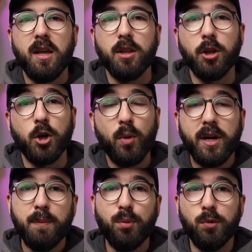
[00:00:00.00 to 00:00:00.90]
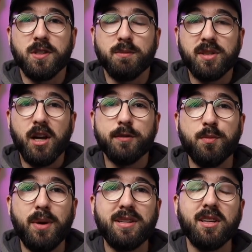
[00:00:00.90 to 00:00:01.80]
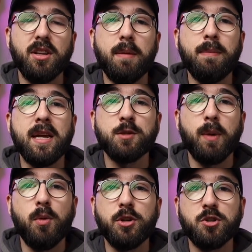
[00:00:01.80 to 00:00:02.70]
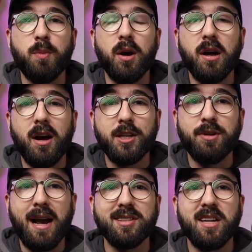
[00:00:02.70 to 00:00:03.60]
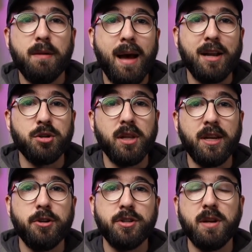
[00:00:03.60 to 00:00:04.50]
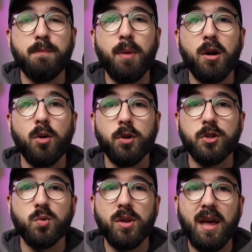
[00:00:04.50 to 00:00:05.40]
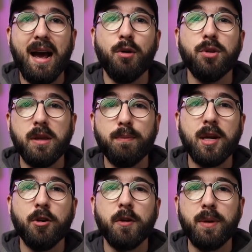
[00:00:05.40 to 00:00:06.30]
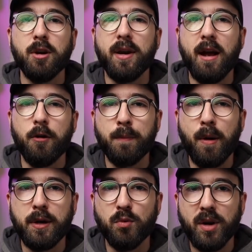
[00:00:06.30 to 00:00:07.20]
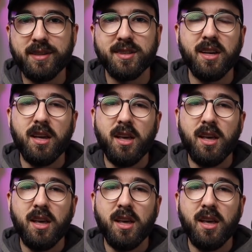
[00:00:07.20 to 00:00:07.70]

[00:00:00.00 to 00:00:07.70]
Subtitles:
The liquidity pools themselves are basically a means by which smart contracts can match lenders and borrowers without the peer-to-peer counterparty risk